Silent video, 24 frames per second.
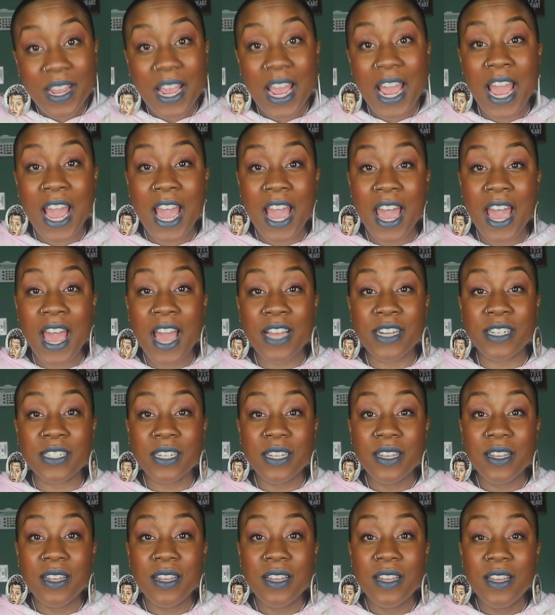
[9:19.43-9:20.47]
And
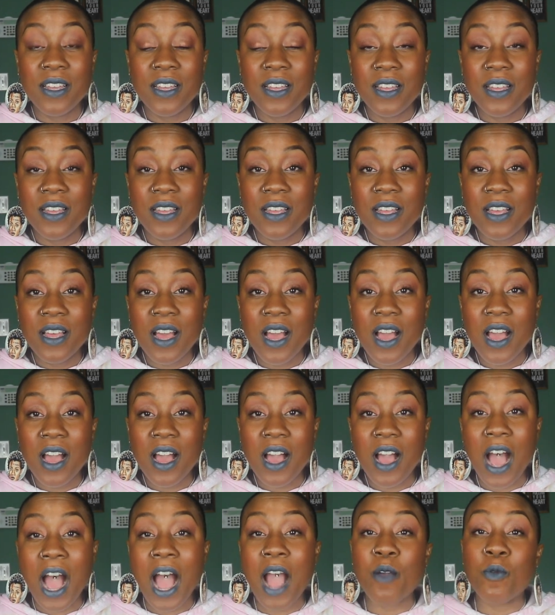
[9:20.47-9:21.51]

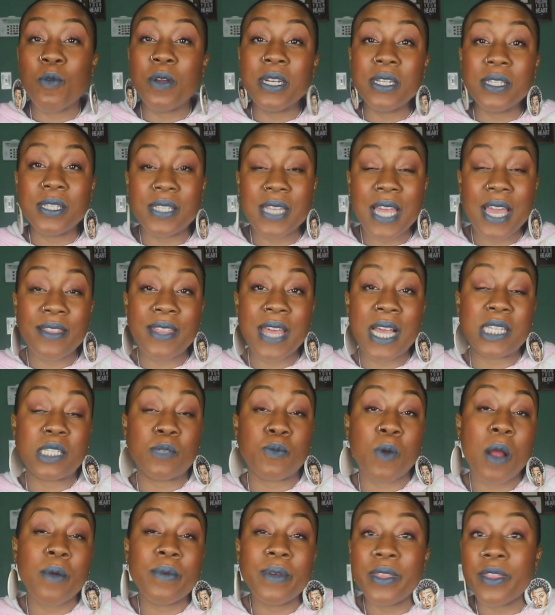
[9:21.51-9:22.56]
I wanna say that's
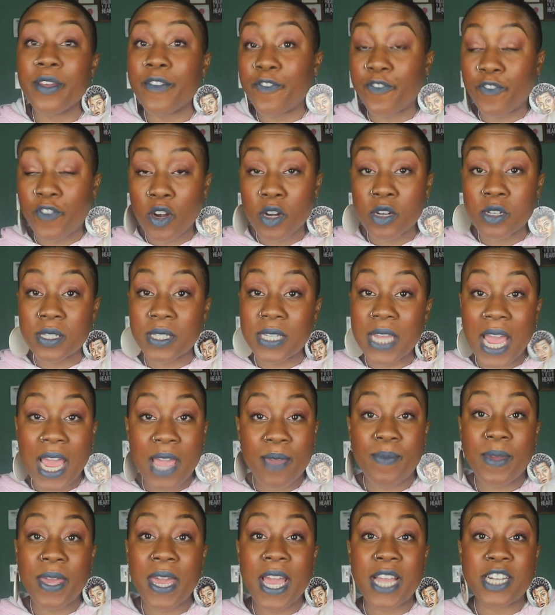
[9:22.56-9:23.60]
probably the first
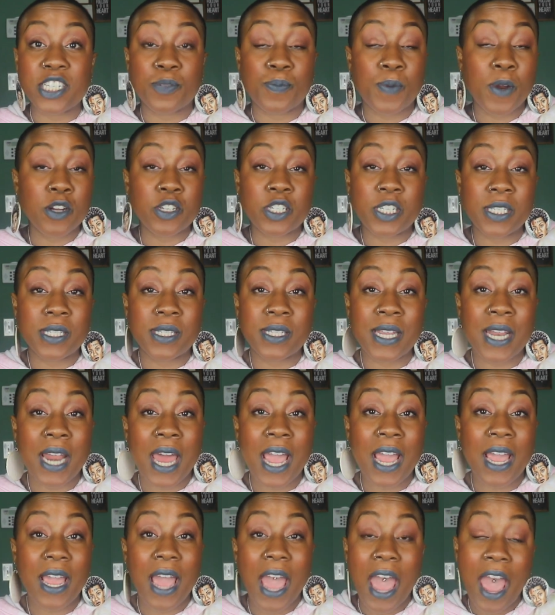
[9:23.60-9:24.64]
ABH purchase that
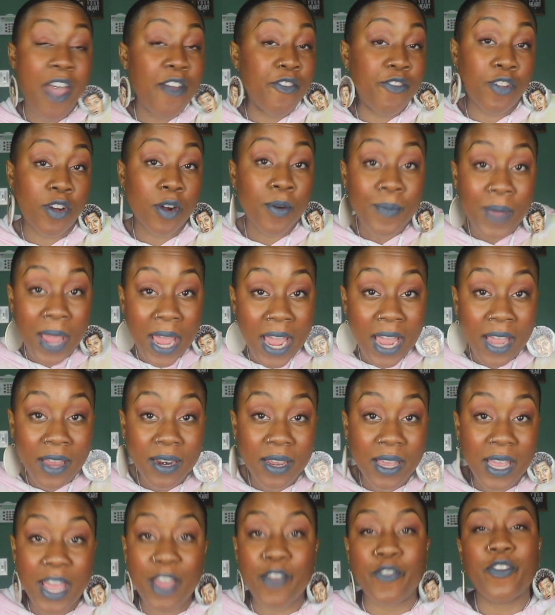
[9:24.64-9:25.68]
I ever
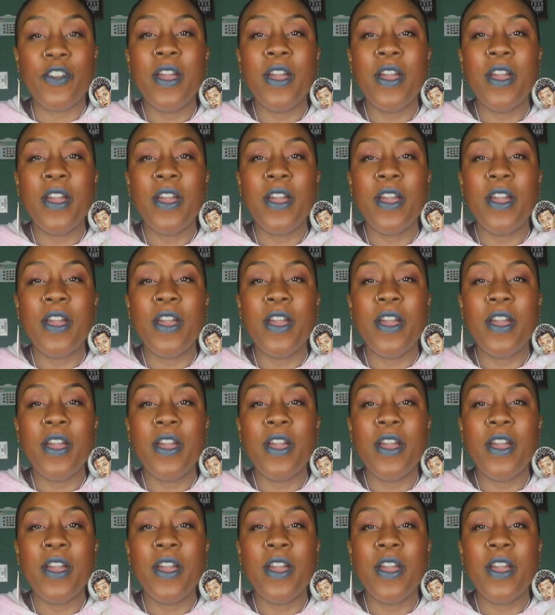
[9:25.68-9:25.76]
made.